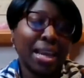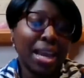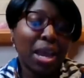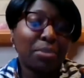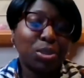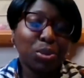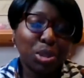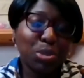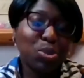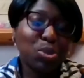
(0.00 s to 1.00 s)
I'm still going to
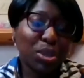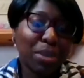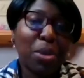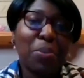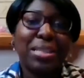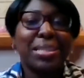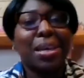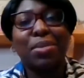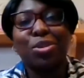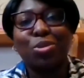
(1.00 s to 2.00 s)
be talking about my time
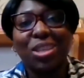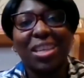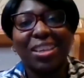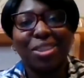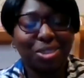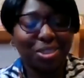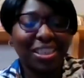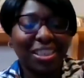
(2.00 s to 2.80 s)
in UCH.